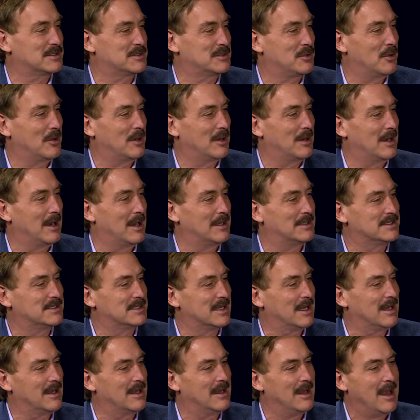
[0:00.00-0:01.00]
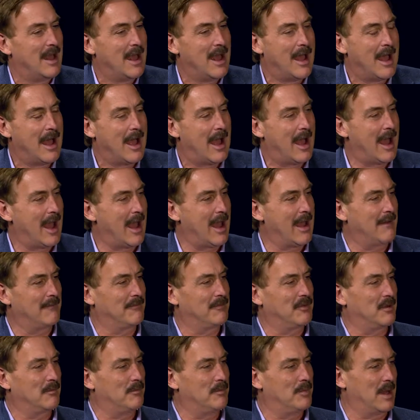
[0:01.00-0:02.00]
store, and I said, "I
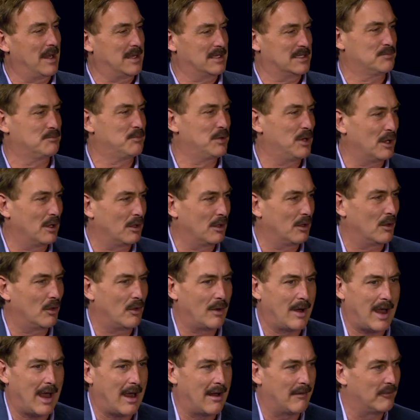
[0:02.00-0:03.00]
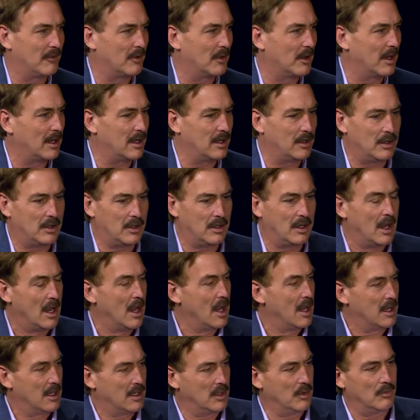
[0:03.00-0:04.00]
have the best pillow ever. You
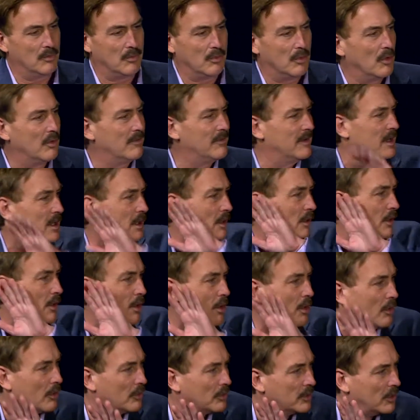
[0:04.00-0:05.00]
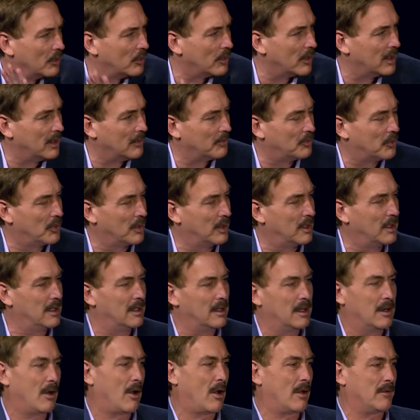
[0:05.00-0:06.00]
move it, it'll hold you where you put
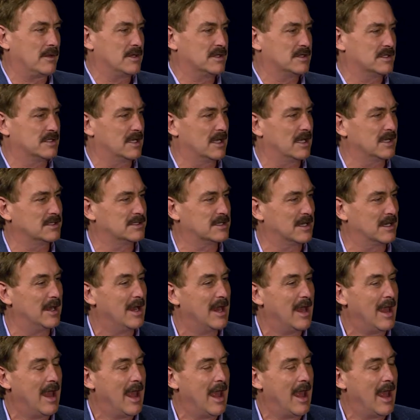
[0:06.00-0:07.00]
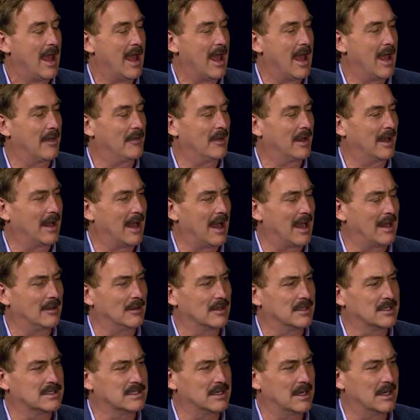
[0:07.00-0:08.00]
it, and all these things," and the guy
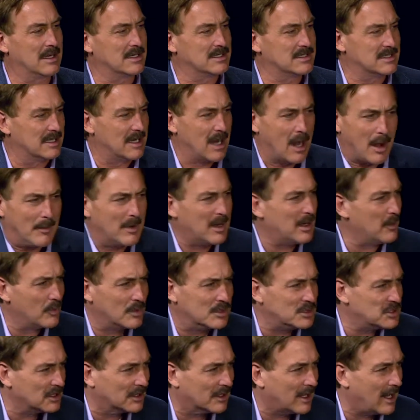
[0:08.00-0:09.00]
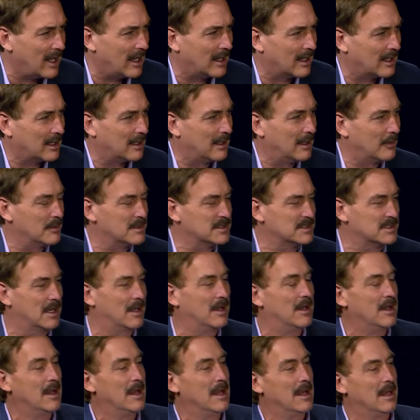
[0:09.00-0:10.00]
looks, and I said, "How many would you like?" And it was
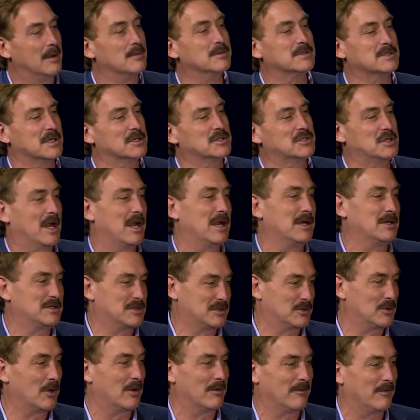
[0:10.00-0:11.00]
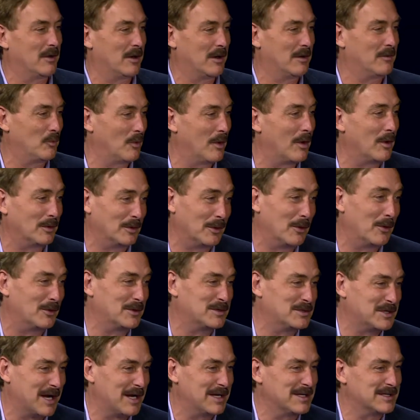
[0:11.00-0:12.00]
a chain store, very well-known
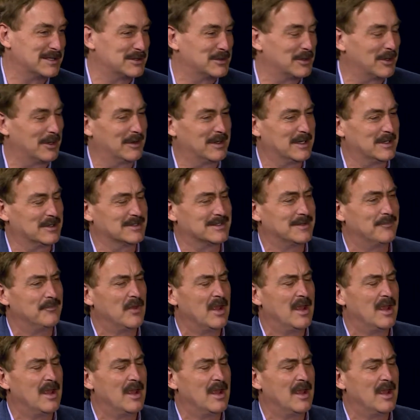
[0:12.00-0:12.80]
chain store, and he goes,